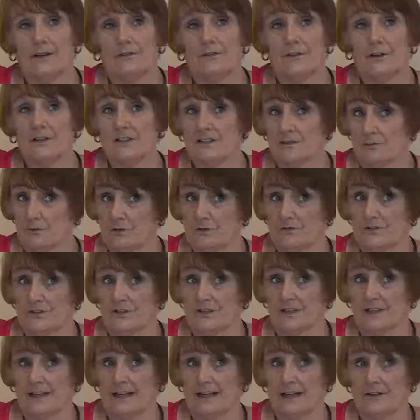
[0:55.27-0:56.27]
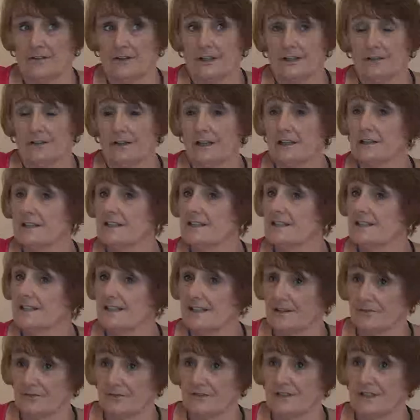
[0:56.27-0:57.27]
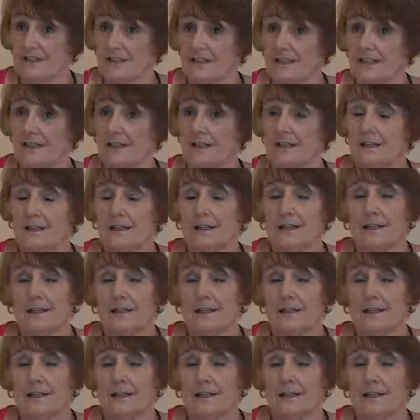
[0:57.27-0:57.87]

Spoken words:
first moved to the area in 1970,